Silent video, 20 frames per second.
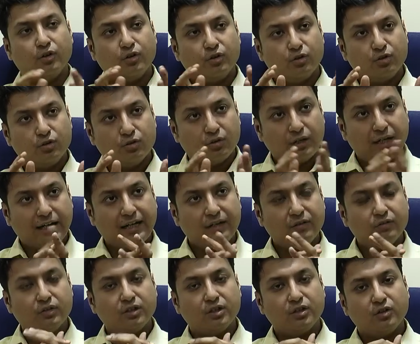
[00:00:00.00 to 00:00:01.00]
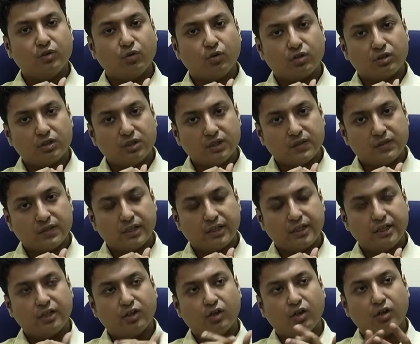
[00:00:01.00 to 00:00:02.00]
Do you have a local
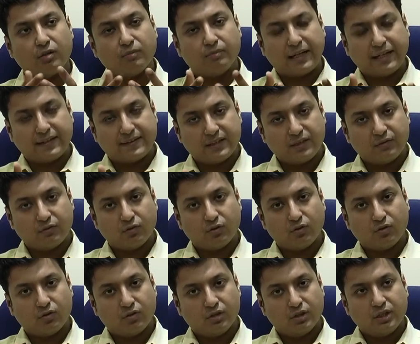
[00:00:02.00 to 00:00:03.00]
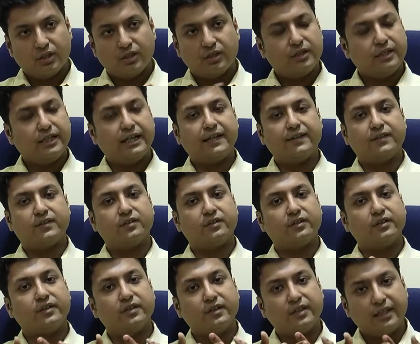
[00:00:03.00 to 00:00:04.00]
study on MaxiFlow? The answer
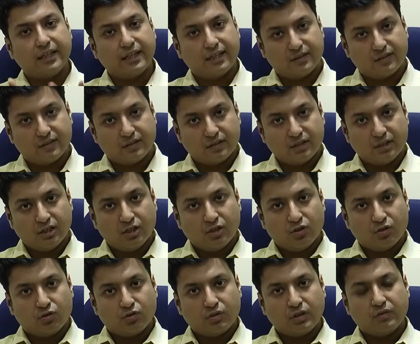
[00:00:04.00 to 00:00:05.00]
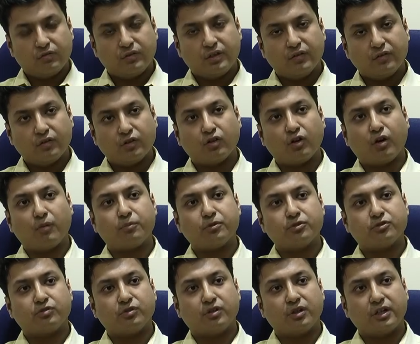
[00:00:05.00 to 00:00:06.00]
is yes. So if given an
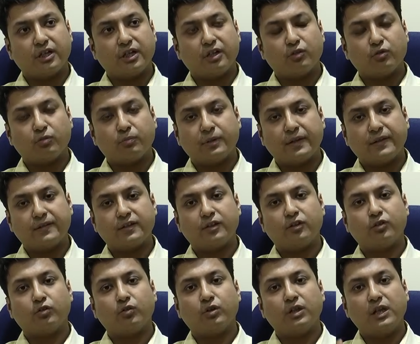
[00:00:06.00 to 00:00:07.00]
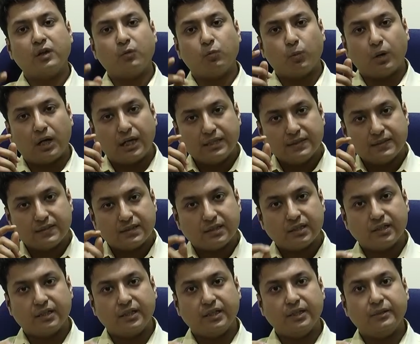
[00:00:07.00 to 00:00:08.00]
opportunity to present only one
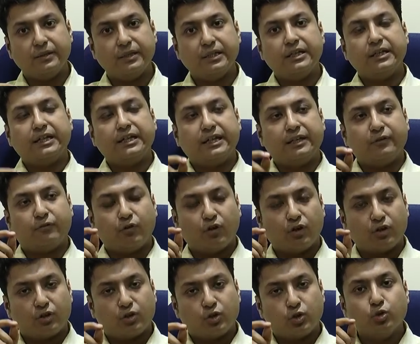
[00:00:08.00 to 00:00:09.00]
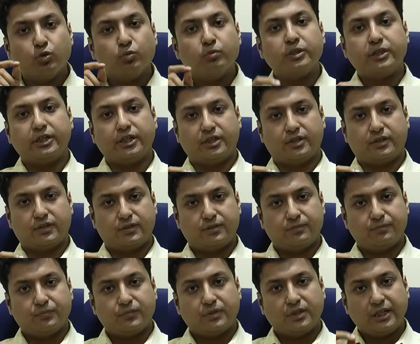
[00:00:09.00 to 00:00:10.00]
study for 2 minutes
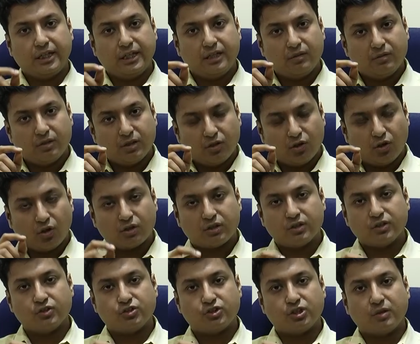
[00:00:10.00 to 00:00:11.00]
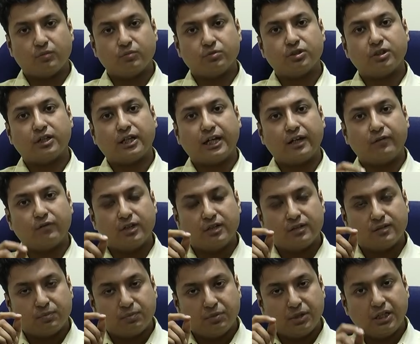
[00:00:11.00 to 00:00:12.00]
in the doctor's chamber, I will
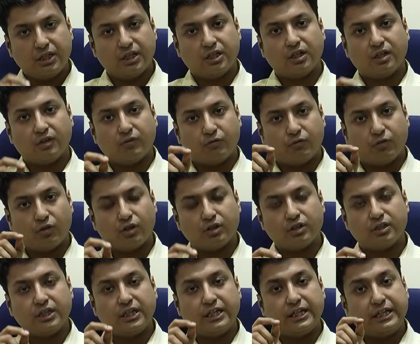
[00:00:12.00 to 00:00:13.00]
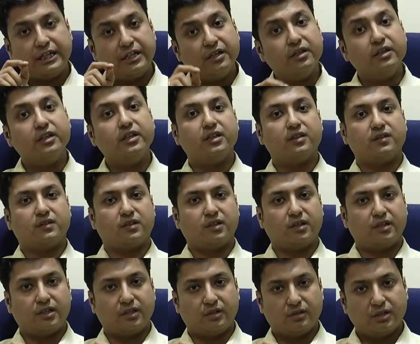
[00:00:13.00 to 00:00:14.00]
speak for the Indian
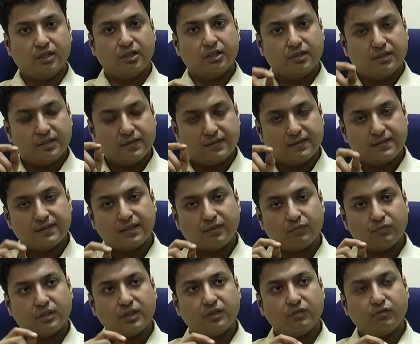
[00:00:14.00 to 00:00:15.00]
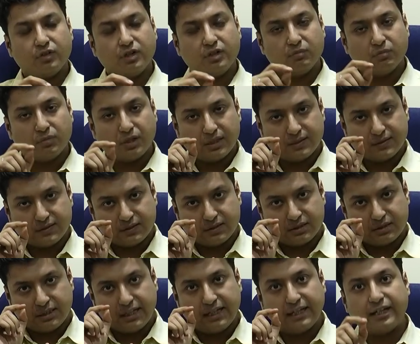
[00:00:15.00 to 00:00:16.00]
study. This is something we must
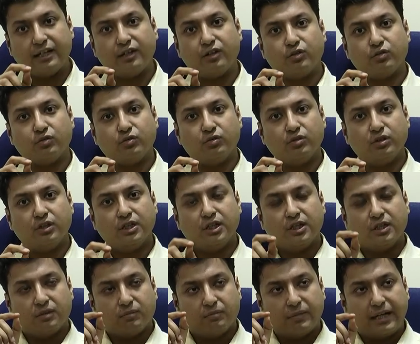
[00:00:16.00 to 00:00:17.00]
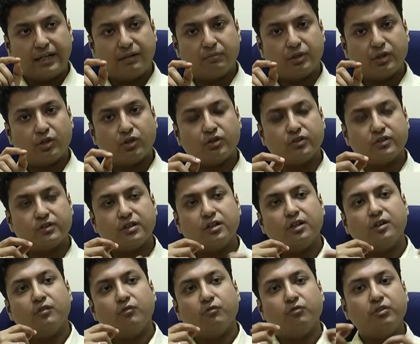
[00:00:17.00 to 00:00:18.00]
take into mind, because
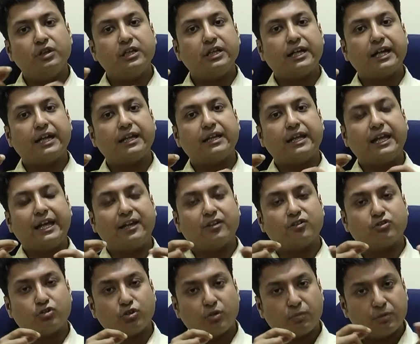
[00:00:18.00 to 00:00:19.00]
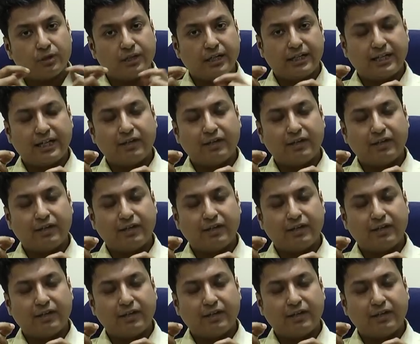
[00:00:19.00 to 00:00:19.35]
we can extrapolate.